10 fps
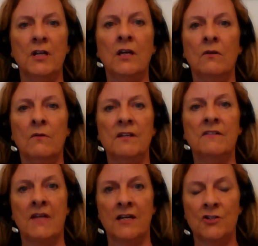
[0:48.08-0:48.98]
economic
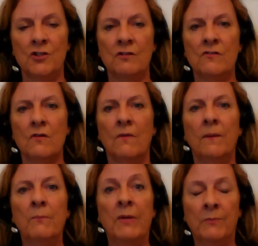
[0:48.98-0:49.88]
sanctions on
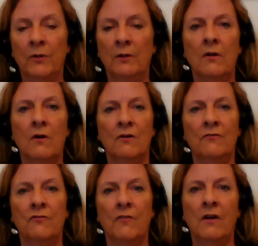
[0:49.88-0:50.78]
the people
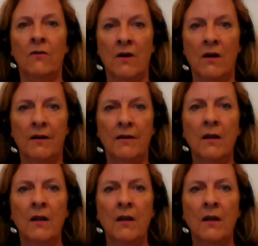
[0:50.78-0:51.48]
of Iran?